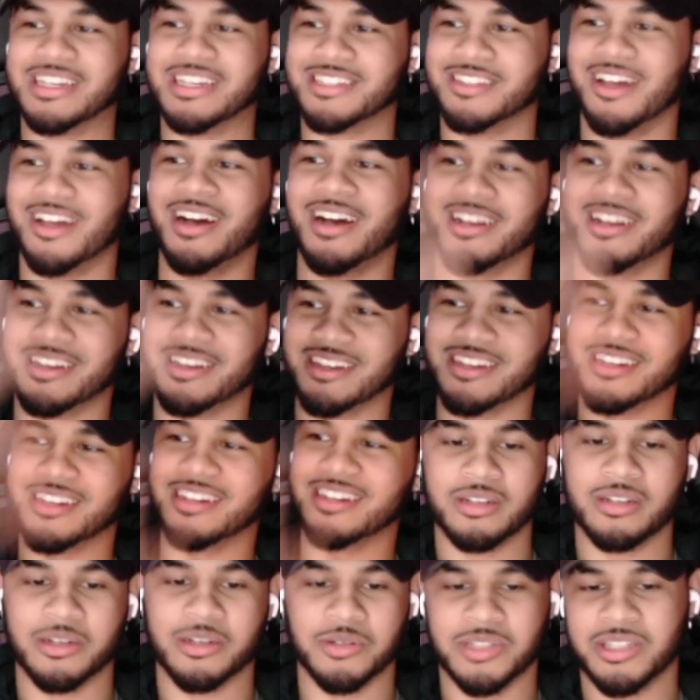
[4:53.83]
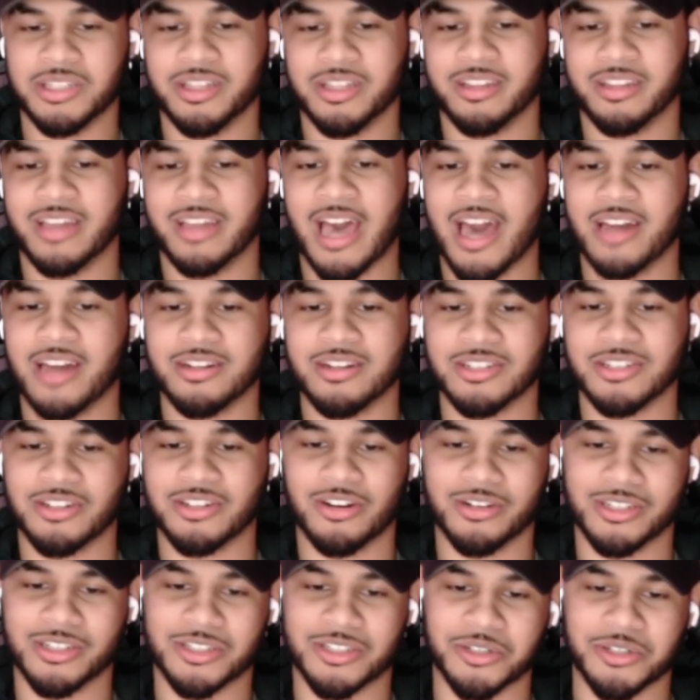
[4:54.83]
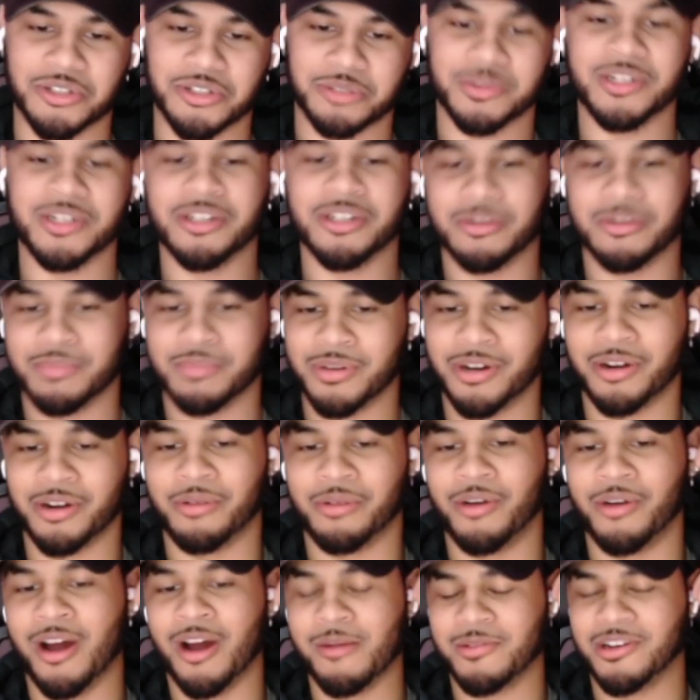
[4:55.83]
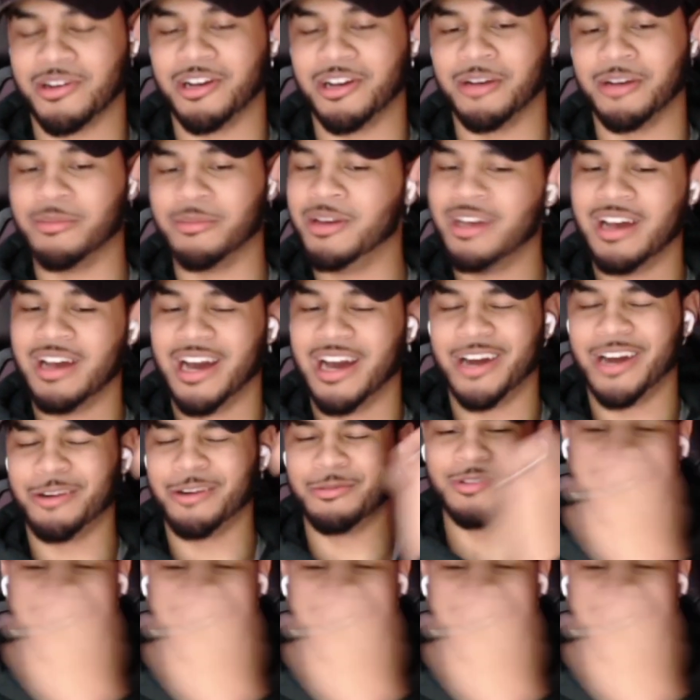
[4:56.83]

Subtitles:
locking it in. It was either that, stalk his social media, or put on a rom-com. I don't really